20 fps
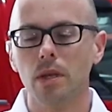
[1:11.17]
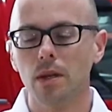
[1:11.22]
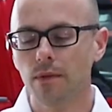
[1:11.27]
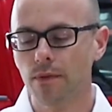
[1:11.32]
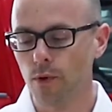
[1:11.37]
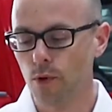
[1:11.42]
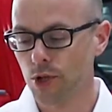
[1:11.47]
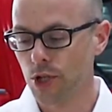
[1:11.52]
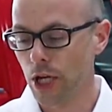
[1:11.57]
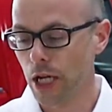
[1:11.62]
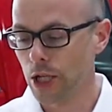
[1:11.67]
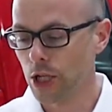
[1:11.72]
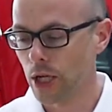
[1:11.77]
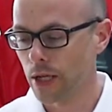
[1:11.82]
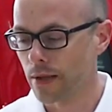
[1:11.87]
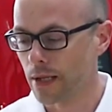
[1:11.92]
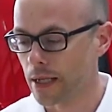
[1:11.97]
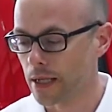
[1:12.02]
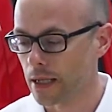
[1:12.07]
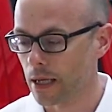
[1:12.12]
For
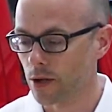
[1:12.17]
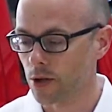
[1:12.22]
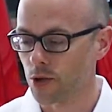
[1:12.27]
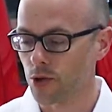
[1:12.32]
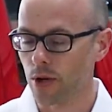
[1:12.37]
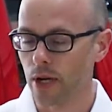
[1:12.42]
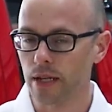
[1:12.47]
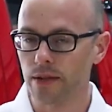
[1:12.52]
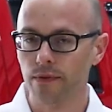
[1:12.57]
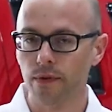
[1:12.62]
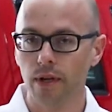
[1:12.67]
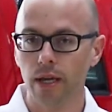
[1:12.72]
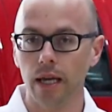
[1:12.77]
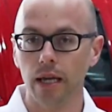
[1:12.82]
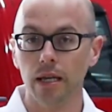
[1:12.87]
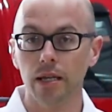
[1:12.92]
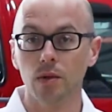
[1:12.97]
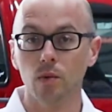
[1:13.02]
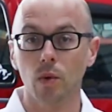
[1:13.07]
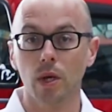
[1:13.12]
changing the center transfer
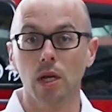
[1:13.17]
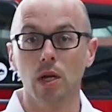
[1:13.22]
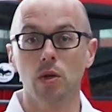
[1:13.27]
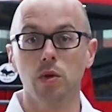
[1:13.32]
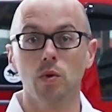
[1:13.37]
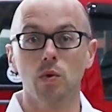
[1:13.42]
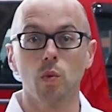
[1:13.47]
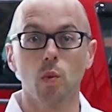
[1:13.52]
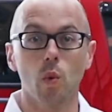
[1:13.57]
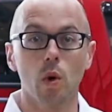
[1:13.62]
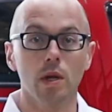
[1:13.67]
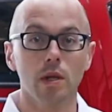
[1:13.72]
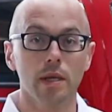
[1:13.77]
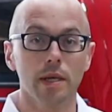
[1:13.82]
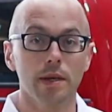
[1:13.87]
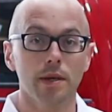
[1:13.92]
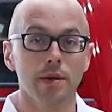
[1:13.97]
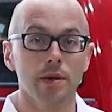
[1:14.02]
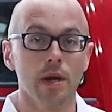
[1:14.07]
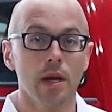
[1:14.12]
case, we include 1
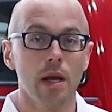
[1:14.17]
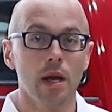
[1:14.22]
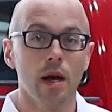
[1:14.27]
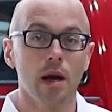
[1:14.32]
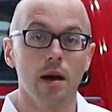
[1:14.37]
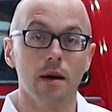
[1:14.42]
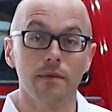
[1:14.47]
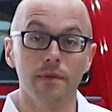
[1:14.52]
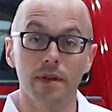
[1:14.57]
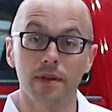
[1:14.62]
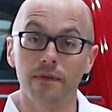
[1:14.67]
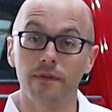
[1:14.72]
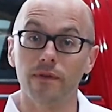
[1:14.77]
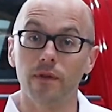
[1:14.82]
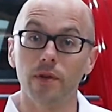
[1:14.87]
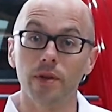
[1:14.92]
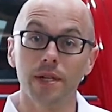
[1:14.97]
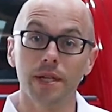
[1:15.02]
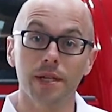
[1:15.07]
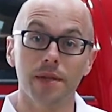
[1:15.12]
liter of the
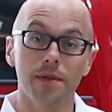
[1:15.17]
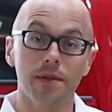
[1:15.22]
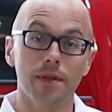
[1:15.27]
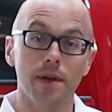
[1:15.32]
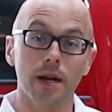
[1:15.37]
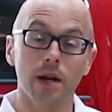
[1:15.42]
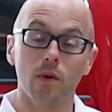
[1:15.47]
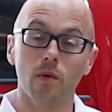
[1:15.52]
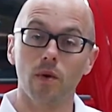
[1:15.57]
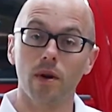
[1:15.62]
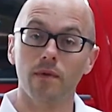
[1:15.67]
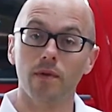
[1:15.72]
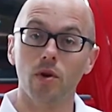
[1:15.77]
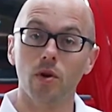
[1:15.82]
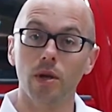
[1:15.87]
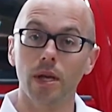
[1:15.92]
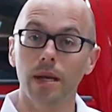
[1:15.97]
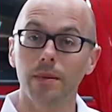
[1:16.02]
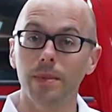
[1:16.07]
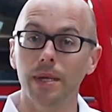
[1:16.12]
fully synthetic
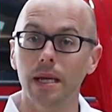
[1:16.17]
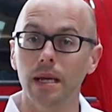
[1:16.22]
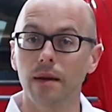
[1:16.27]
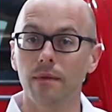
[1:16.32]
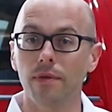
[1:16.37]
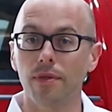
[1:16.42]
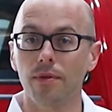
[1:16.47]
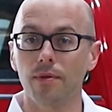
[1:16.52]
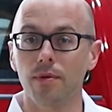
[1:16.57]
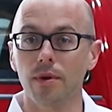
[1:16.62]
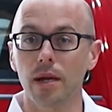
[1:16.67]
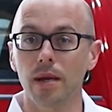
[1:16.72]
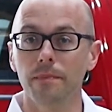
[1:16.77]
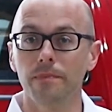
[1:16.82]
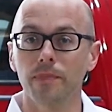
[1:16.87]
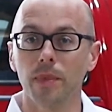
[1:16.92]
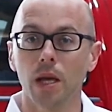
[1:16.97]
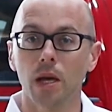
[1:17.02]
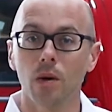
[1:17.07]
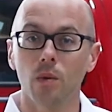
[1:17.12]
Revenol MTF3,
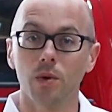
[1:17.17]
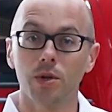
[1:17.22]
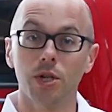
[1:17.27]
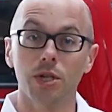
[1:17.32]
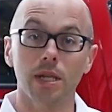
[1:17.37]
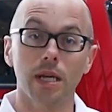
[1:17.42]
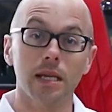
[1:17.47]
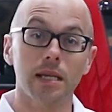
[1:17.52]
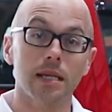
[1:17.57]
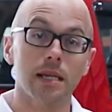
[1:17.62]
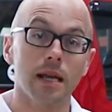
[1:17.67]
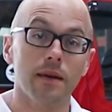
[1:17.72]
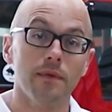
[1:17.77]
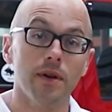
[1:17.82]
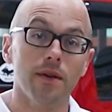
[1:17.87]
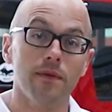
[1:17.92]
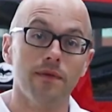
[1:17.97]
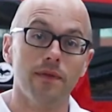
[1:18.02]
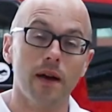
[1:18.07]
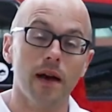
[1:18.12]
which is a
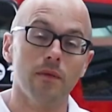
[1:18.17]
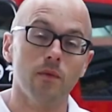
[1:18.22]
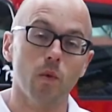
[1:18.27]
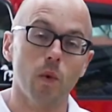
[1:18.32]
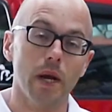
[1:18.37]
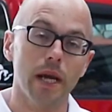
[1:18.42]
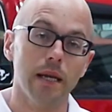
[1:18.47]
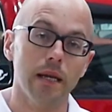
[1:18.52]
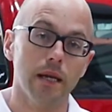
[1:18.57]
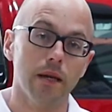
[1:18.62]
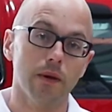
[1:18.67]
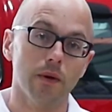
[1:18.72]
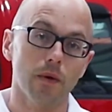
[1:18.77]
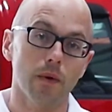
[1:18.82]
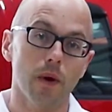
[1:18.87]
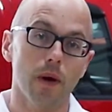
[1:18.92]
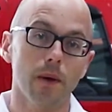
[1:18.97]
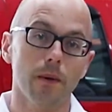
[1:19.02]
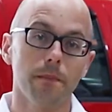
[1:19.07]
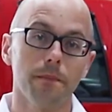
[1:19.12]
75 weight gear
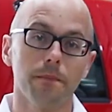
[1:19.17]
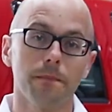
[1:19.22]
oil.